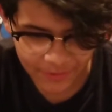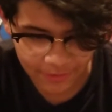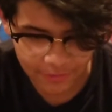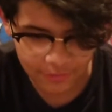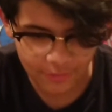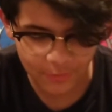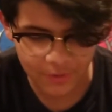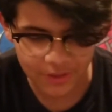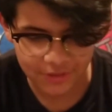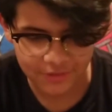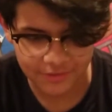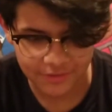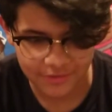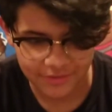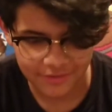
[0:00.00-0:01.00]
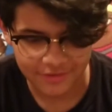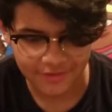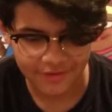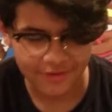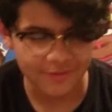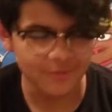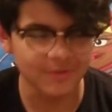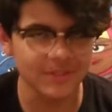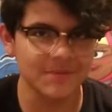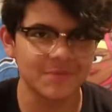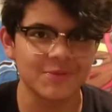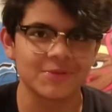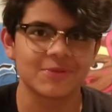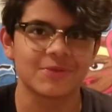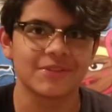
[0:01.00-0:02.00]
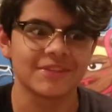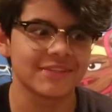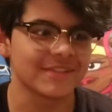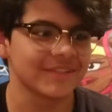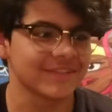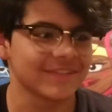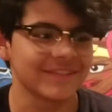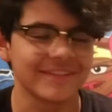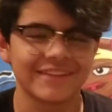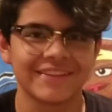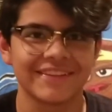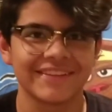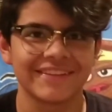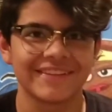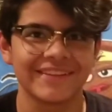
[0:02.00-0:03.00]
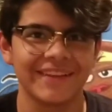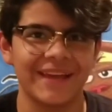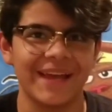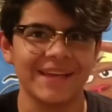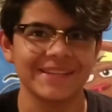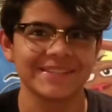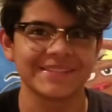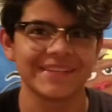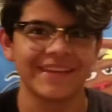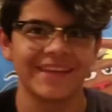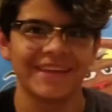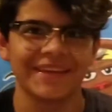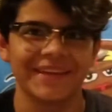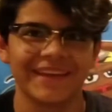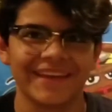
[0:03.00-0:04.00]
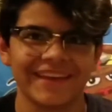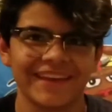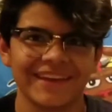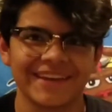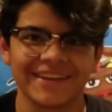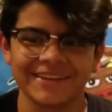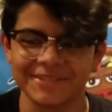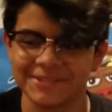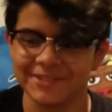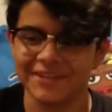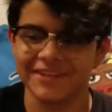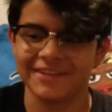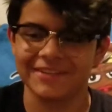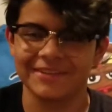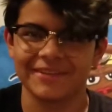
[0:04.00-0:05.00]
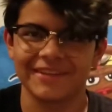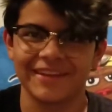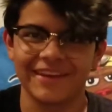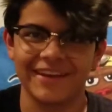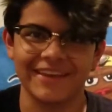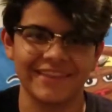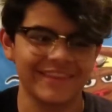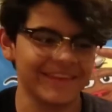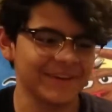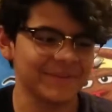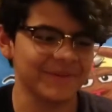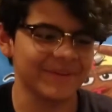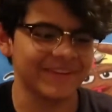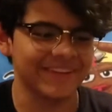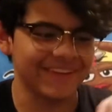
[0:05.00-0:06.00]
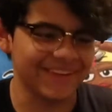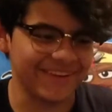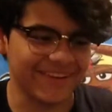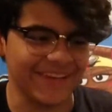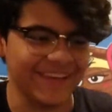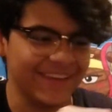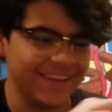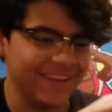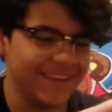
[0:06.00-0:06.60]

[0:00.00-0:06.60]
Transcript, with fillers: Uh oh, wait. Was I supposed to read this? last? Check uh, out the uh, box. I think we okay.